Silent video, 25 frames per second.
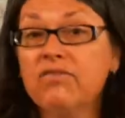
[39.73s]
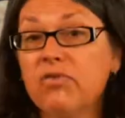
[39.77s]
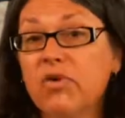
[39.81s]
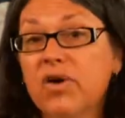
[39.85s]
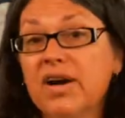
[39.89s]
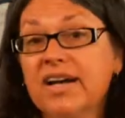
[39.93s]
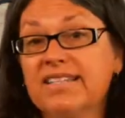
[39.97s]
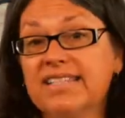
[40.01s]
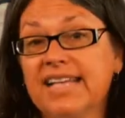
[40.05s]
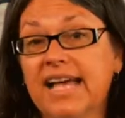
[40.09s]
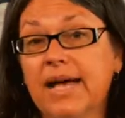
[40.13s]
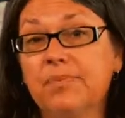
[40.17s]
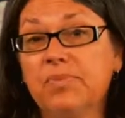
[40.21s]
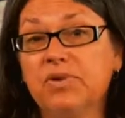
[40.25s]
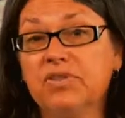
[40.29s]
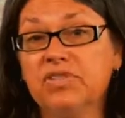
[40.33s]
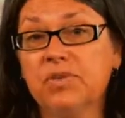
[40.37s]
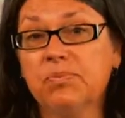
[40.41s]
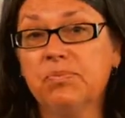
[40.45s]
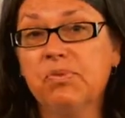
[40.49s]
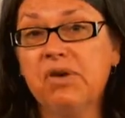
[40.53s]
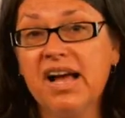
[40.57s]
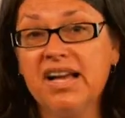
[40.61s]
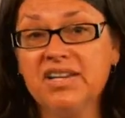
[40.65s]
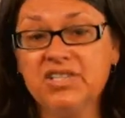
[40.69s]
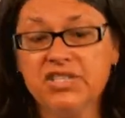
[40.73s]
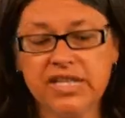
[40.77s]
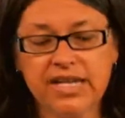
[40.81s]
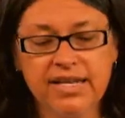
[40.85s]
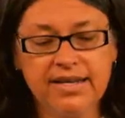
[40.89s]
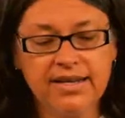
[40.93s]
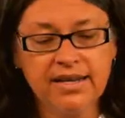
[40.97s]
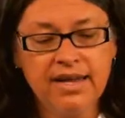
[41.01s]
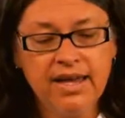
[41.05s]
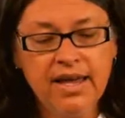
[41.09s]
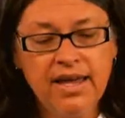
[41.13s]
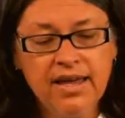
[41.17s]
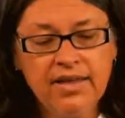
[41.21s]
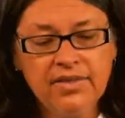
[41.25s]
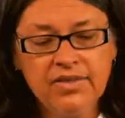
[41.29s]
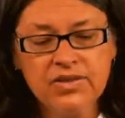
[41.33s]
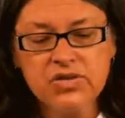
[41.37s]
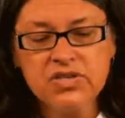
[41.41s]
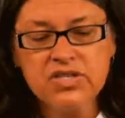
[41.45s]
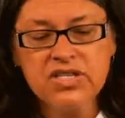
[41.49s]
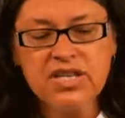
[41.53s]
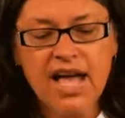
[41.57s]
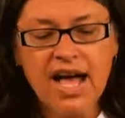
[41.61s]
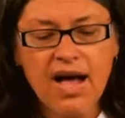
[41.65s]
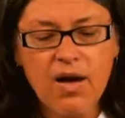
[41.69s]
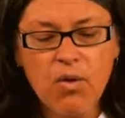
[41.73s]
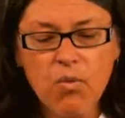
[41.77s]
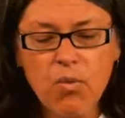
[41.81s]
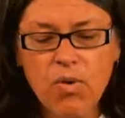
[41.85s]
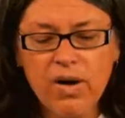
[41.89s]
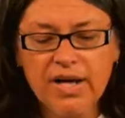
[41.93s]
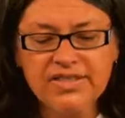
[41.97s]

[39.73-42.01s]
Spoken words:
for example, depression, there's not